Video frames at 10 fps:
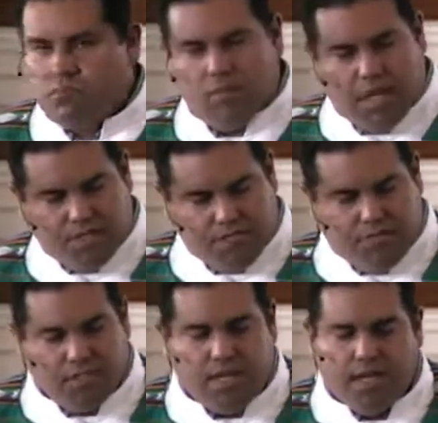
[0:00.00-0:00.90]
as of
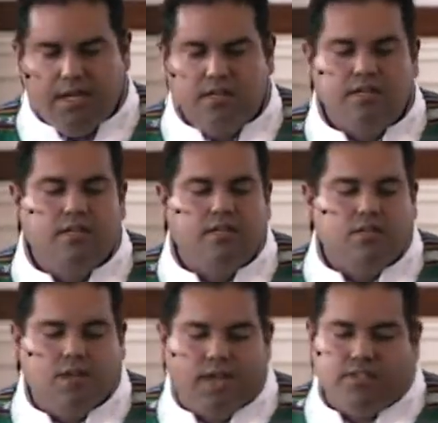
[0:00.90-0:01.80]
today,
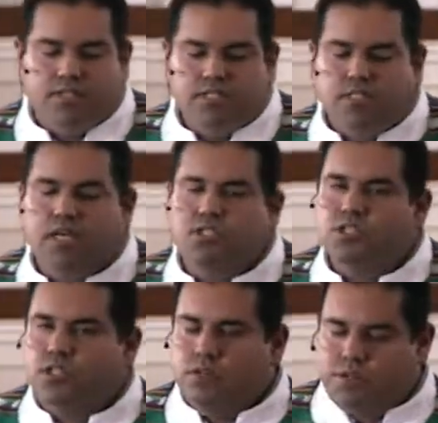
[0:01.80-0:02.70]
we haven't
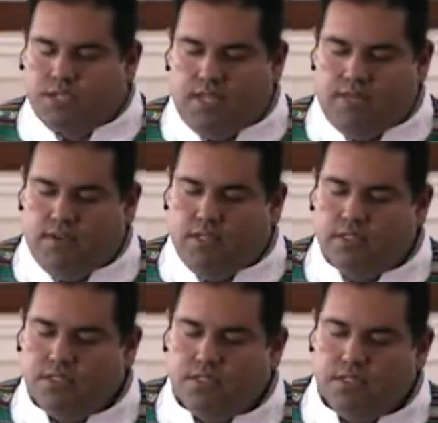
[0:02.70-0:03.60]
touched those
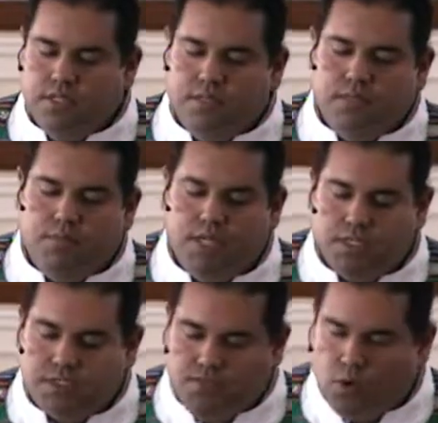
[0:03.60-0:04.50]
savings
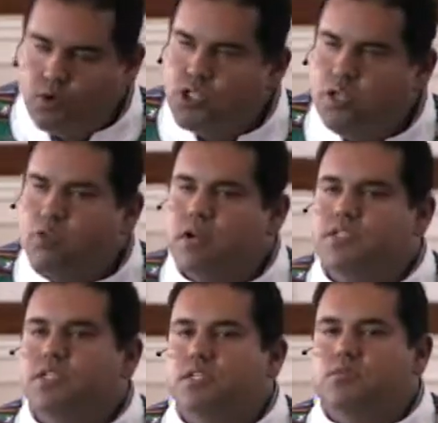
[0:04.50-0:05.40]
because of your
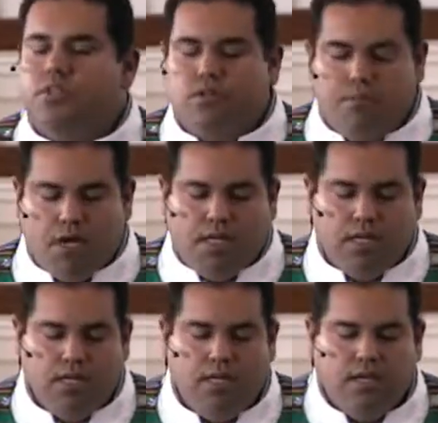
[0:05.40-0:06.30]
generosity with your
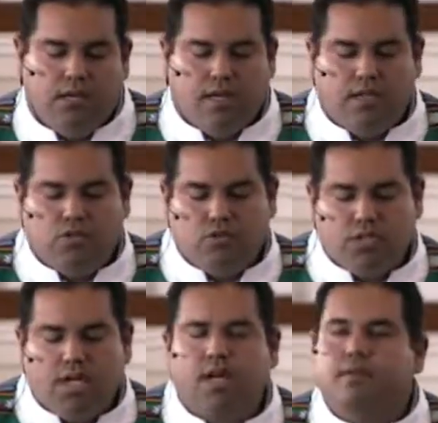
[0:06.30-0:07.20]
money and your
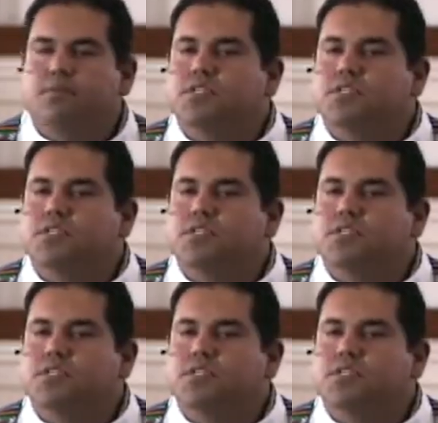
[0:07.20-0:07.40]
time to